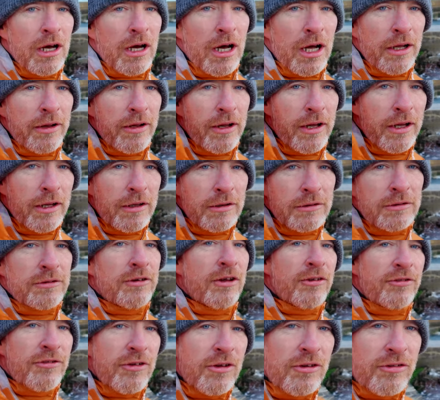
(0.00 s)
on the
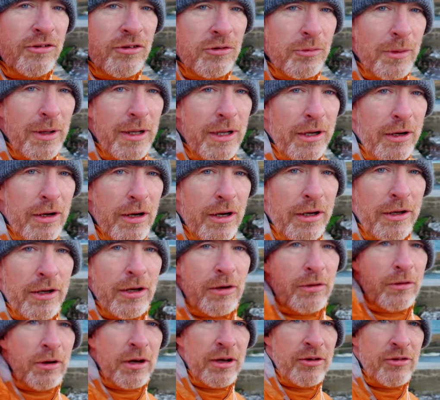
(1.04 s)
distance as well there on the
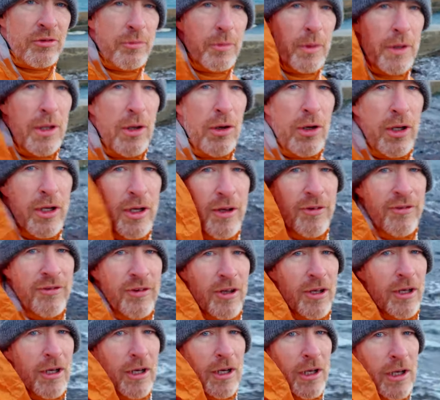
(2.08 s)
horizon. But look at
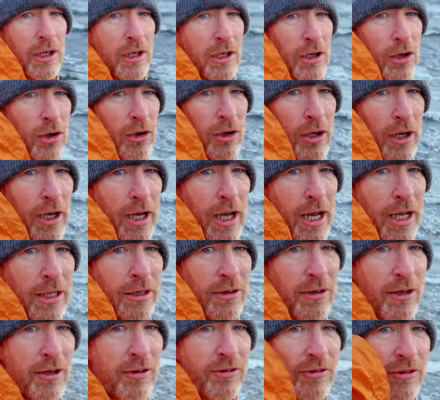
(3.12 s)
this. Look
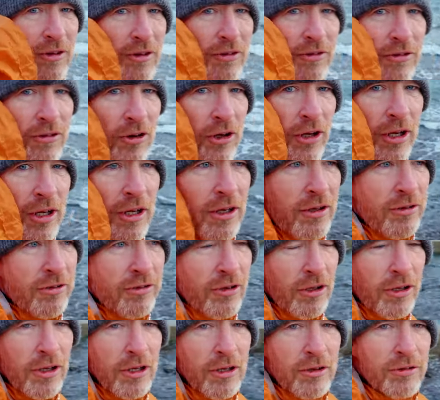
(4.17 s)
at this stunning,
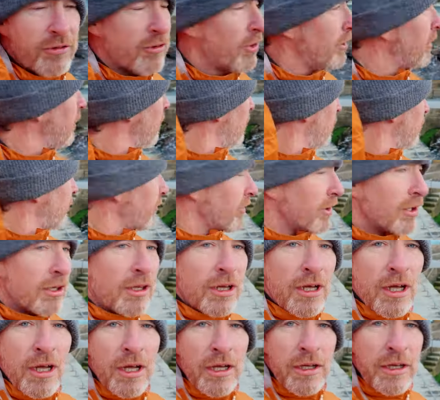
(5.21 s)
stunning, stunning scene.
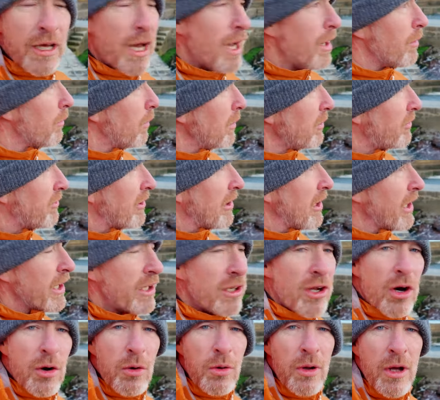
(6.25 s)
Yeah, once the light
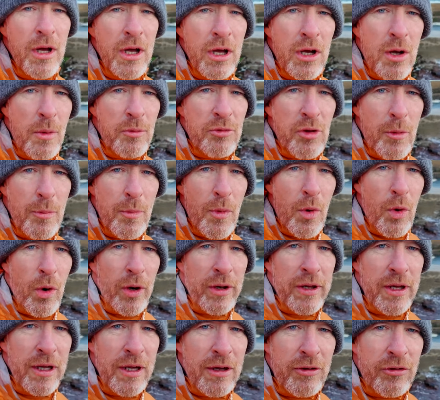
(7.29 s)
now comes up more,
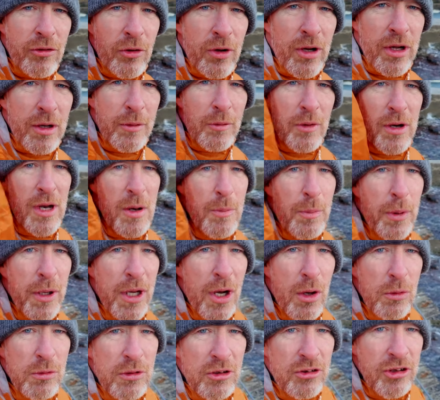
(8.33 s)
I think it's going to really
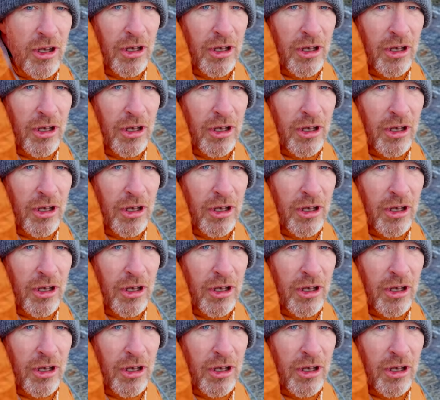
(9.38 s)
bring out the